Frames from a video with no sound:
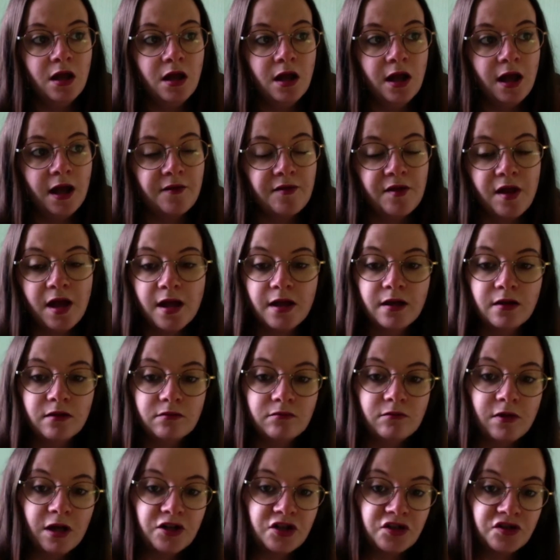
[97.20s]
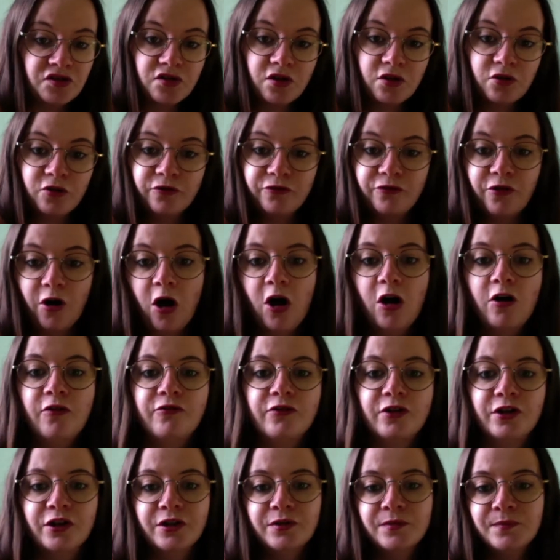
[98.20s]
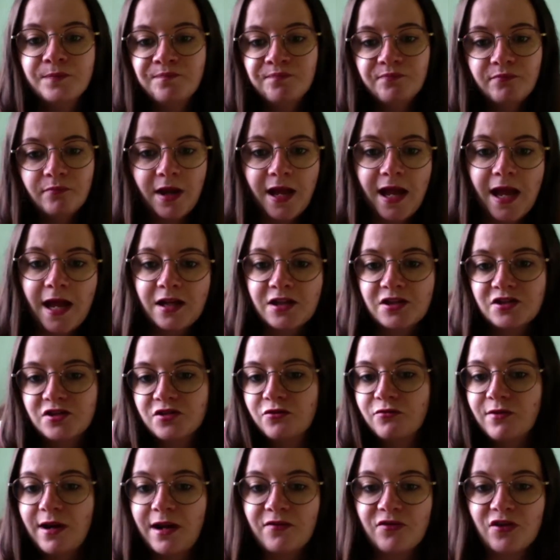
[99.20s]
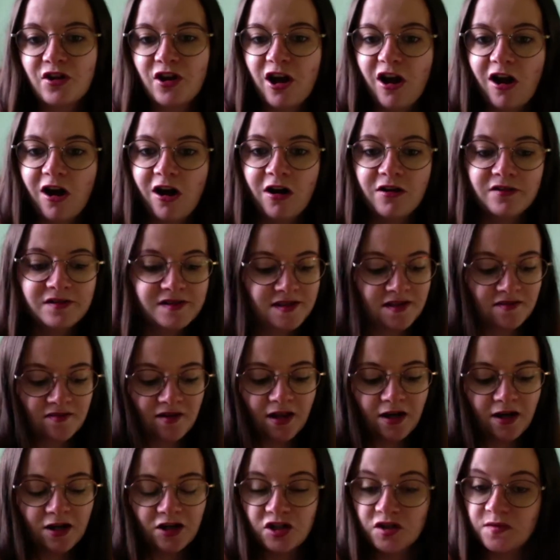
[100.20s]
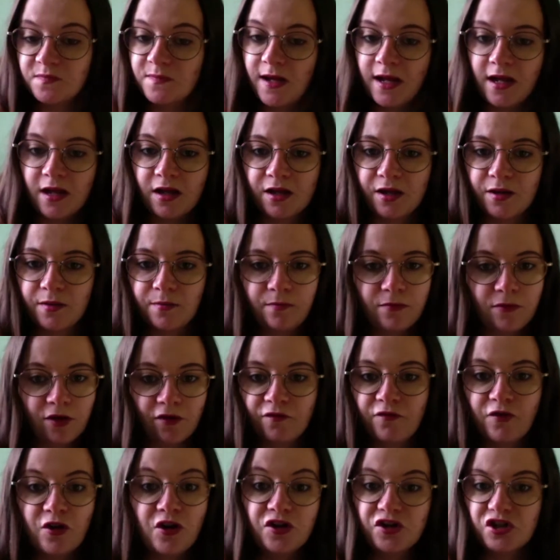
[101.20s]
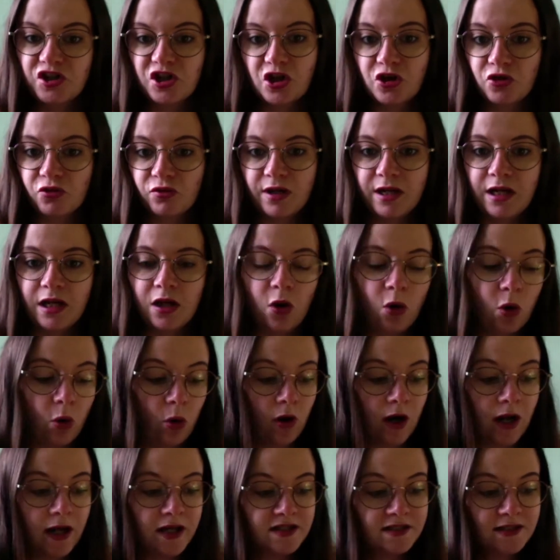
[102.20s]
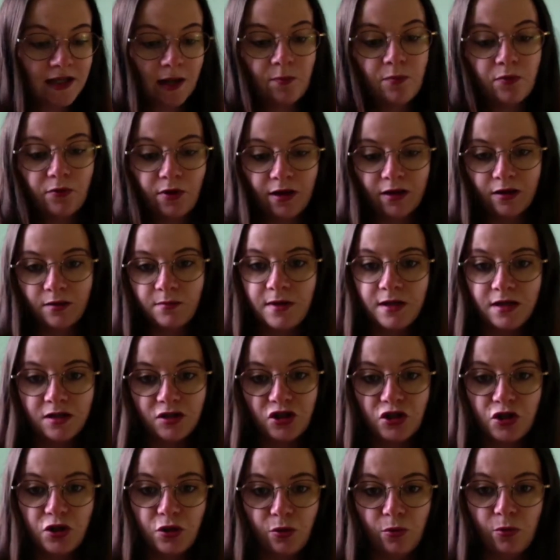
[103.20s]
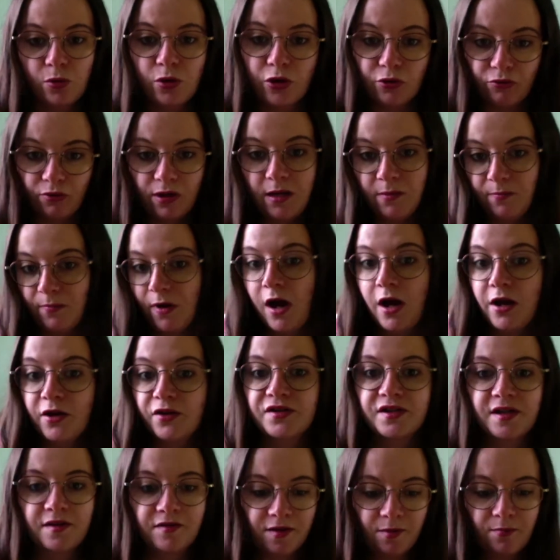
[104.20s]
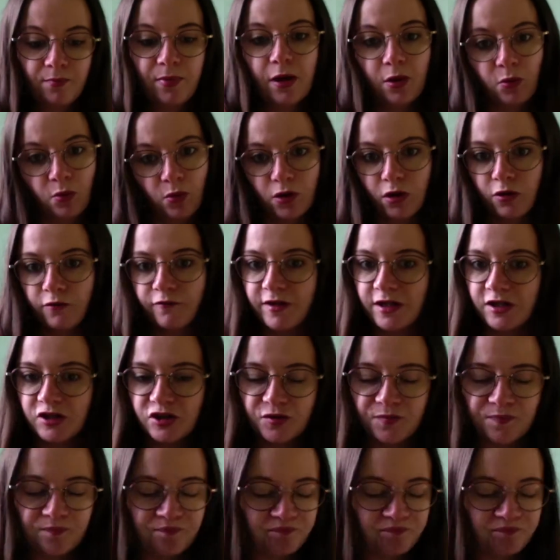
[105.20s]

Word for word: And then I just sort of hover my hand around the cards and then I just pick the first three or I separate them into three piles and then pick one off each.